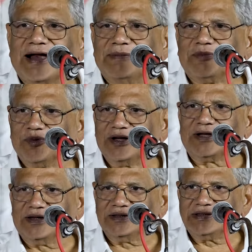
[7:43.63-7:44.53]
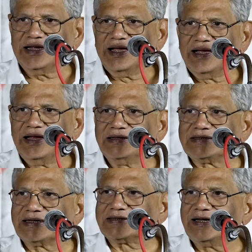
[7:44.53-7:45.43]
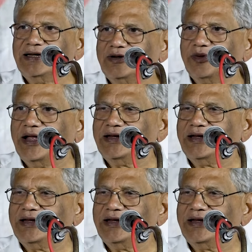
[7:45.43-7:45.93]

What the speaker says: trapped workers in 16 to